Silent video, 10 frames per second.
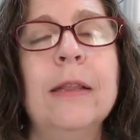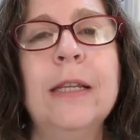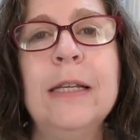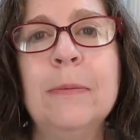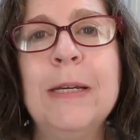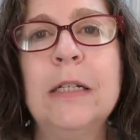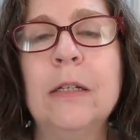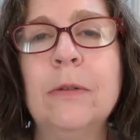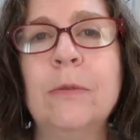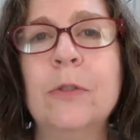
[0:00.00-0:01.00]
that leads me
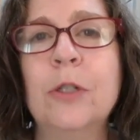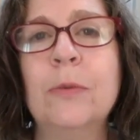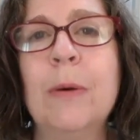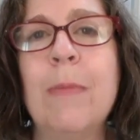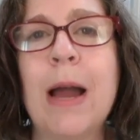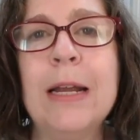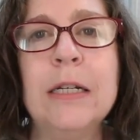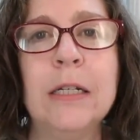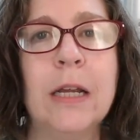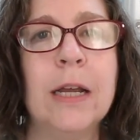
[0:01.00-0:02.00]
to
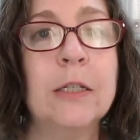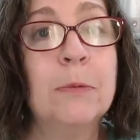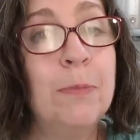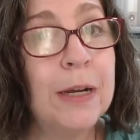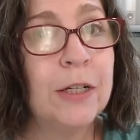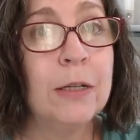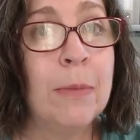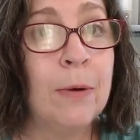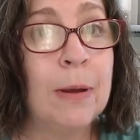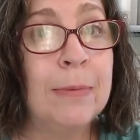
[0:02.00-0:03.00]
remind, especially
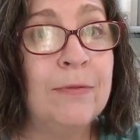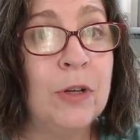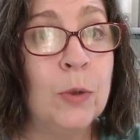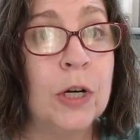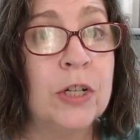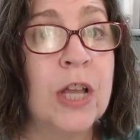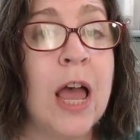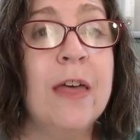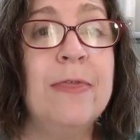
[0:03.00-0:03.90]
my women viewers,